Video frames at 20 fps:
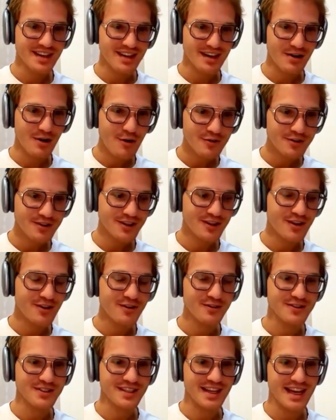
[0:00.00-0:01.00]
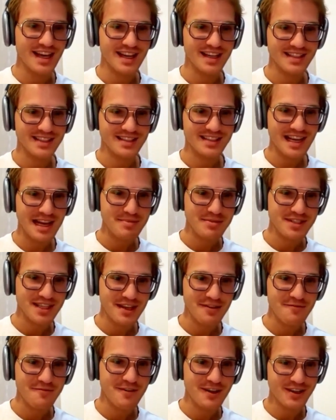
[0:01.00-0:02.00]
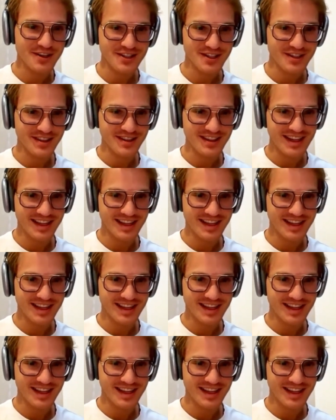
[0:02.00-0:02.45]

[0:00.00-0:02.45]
all the nodes as type-safe function